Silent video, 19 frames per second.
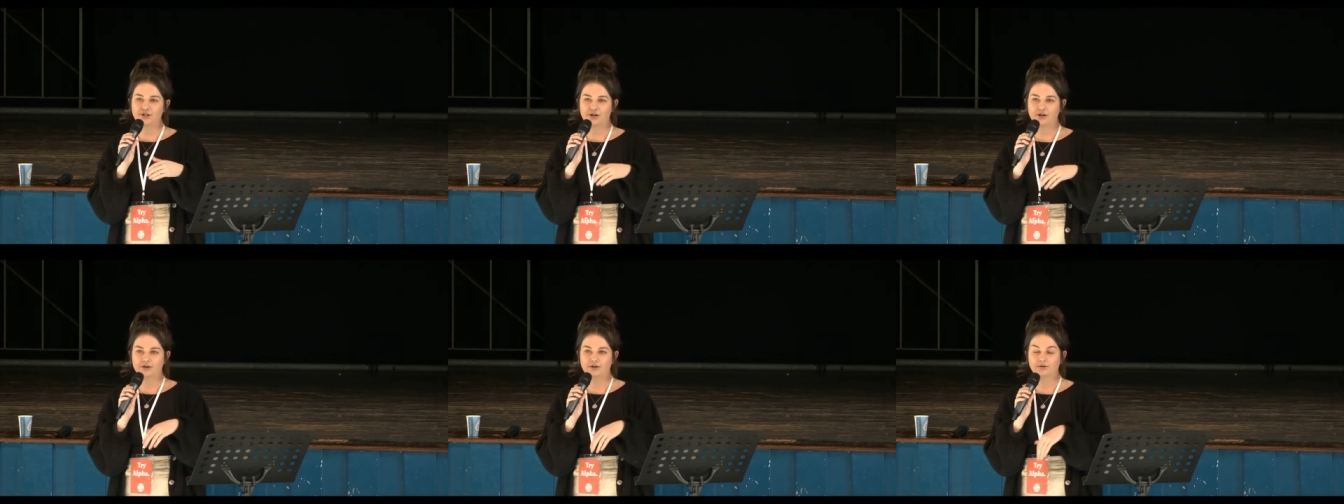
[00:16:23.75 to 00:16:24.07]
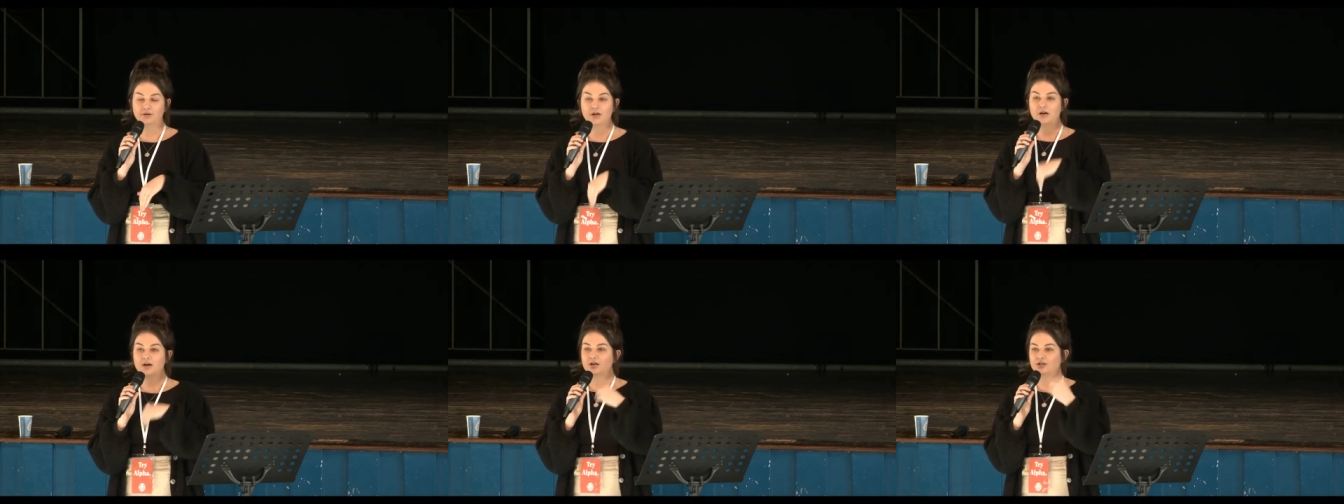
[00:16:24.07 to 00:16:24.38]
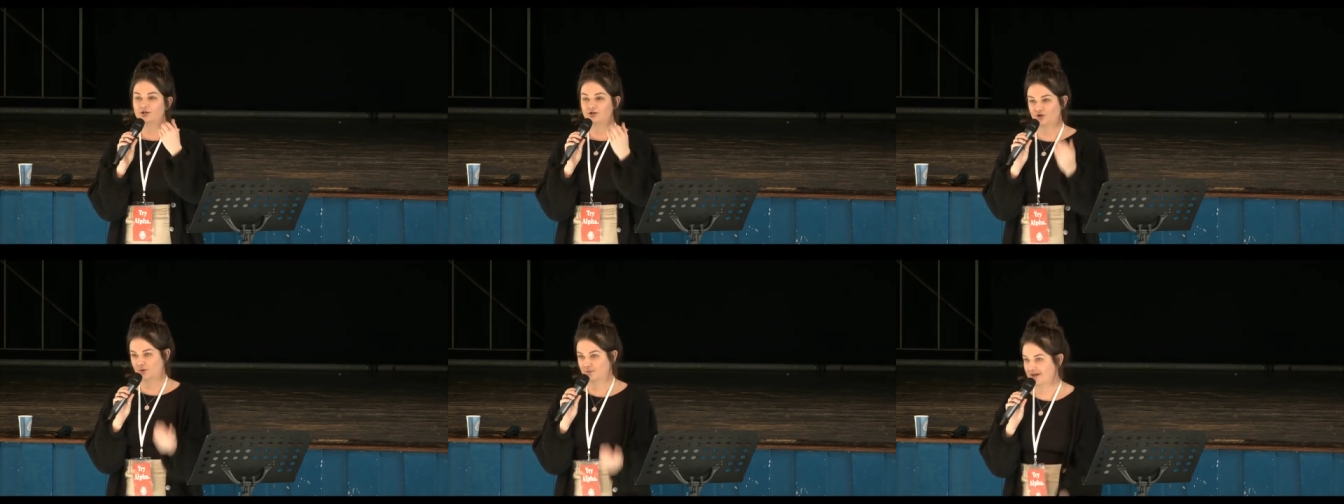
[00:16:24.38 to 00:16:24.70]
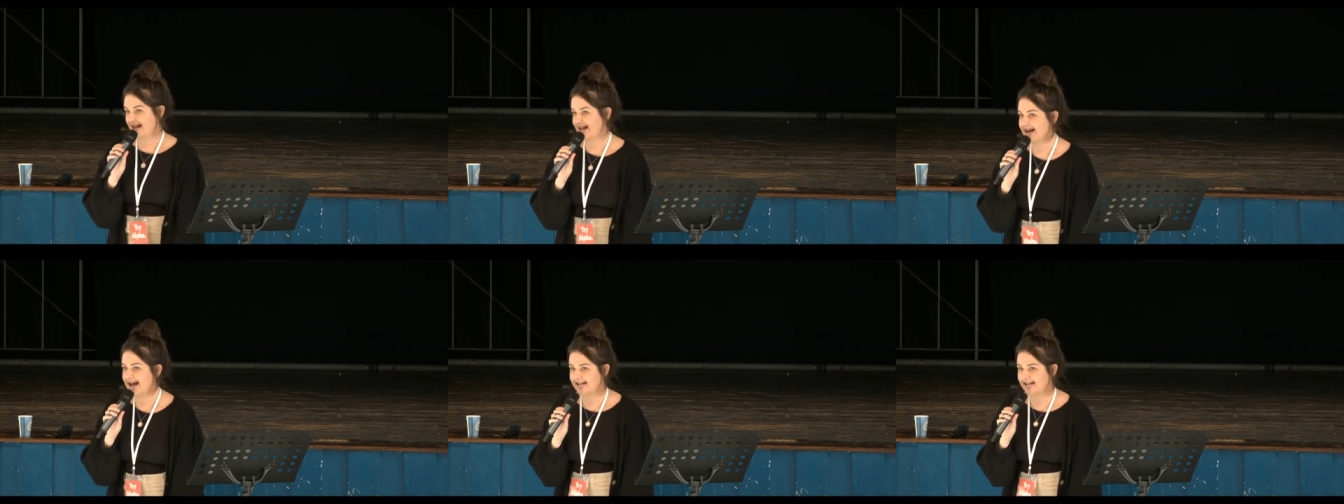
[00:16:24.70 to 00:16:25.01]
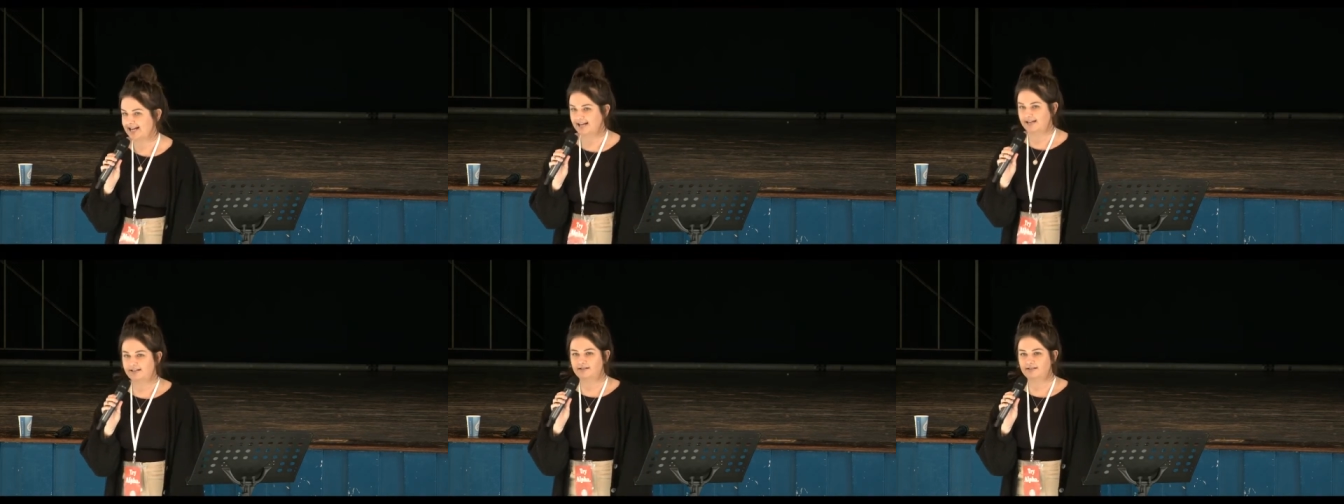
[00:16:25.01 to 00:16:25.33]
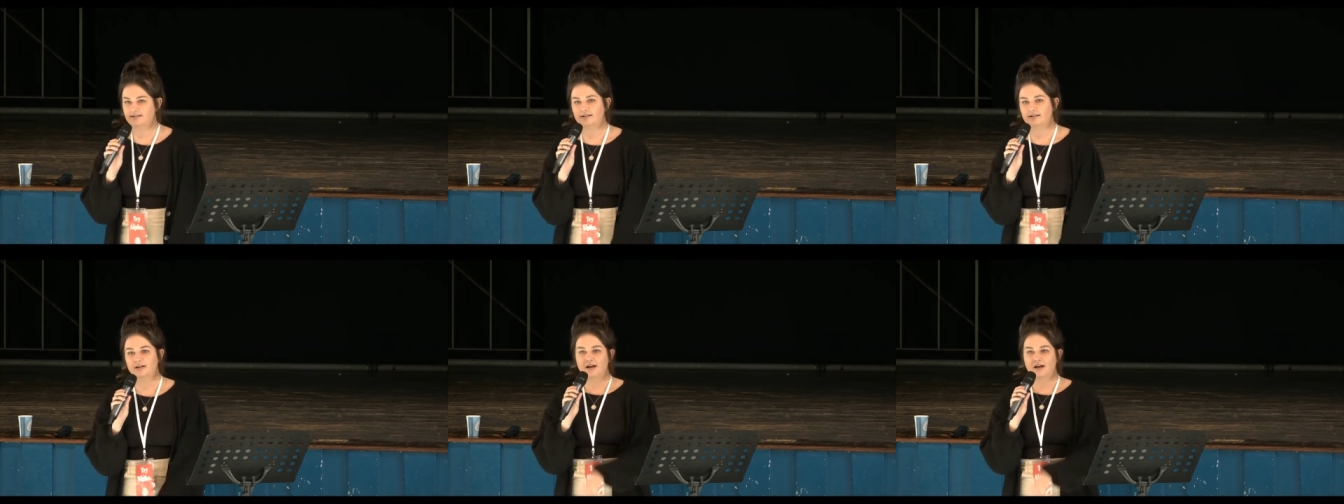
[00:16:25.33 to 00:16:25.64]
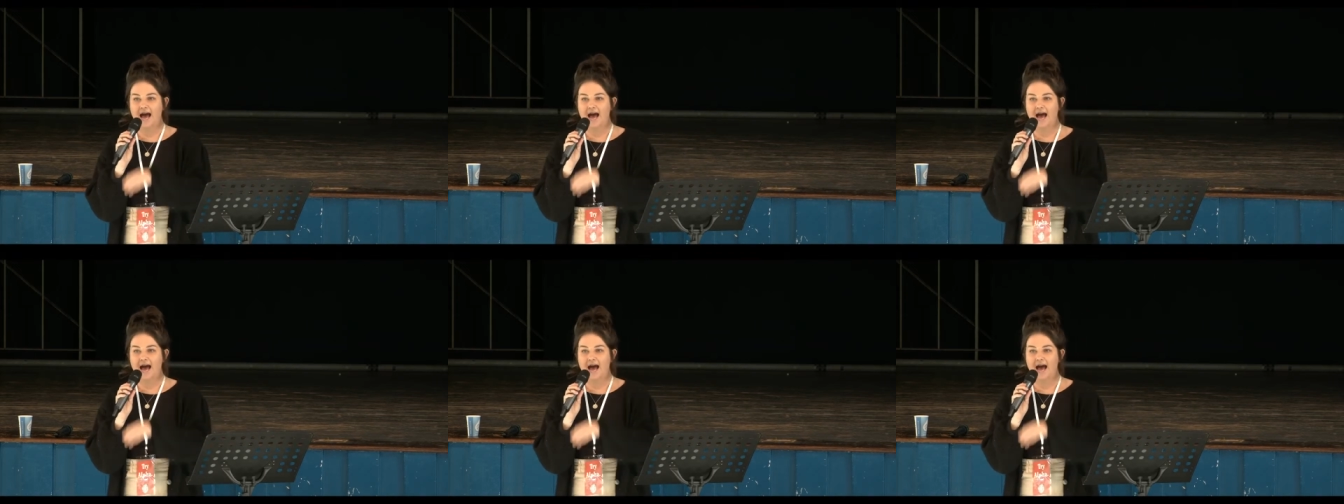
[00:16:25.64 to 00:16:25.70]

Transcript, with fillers: to stop getting headaches